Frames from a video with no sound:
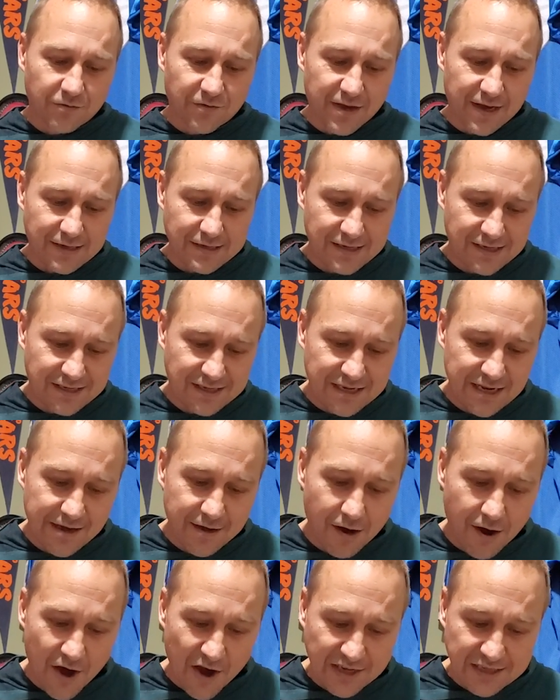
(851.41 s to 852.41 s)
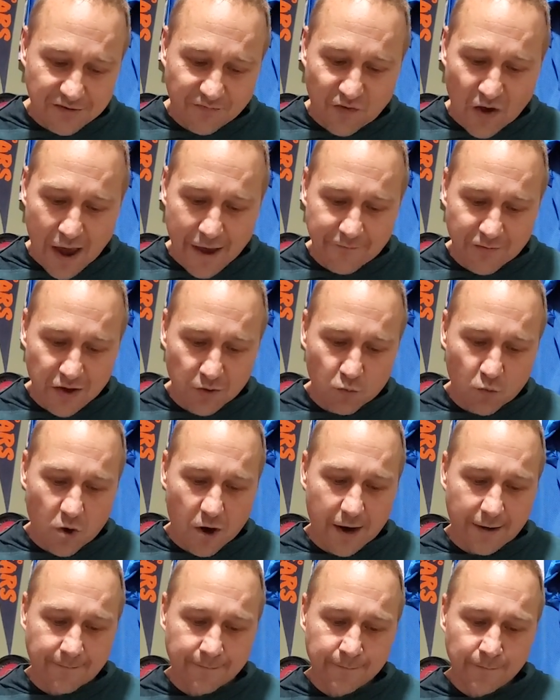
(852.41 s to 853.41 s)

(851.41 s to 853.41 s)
The Seahawks five and one.